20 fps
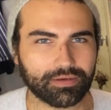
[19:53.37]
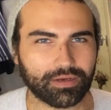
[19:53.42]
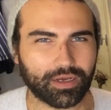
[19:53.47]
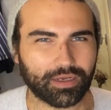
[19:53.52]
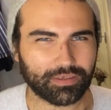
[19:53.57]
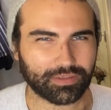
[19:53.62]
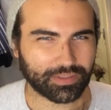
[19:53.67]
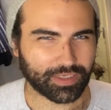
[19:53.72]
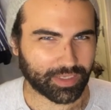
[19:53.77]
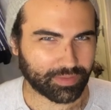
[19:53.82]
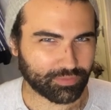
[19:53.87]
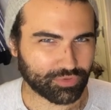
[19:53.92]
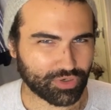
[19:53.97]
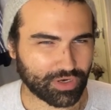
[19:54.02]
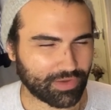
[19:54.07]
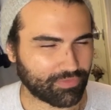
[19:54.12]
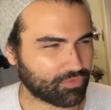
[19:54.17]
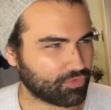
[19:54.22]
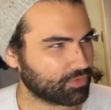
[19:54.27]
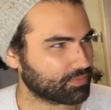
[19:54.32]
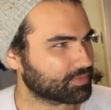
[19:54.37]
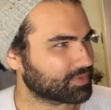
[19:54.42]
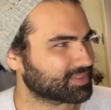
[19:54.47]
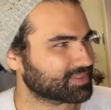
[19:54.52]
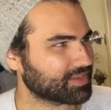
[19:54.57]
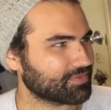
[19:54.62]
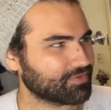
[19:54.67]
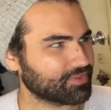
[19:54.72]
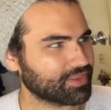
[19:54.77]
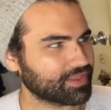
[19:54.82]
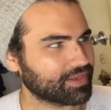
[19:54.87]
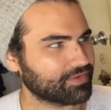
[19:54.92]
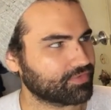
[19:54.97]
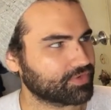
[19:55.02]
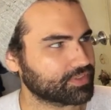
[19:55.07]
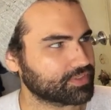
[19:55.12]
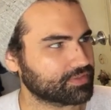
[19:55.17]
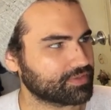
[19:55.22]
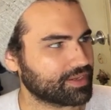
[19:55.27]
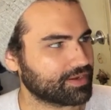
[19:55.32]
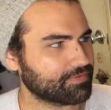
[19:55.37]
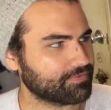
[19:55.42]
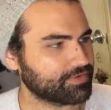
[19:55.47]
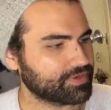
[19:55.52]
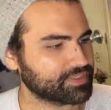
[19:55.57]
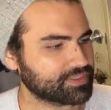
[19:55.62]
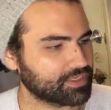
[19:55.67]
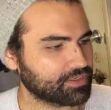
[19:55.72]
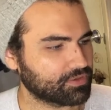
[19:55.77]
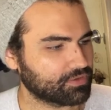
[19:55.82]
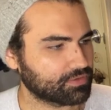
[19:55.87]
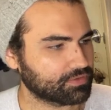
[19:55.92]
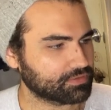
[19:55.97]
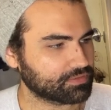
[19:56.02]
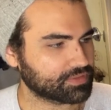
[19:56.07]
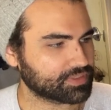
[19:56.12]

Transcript: on time travel, because I feel like every single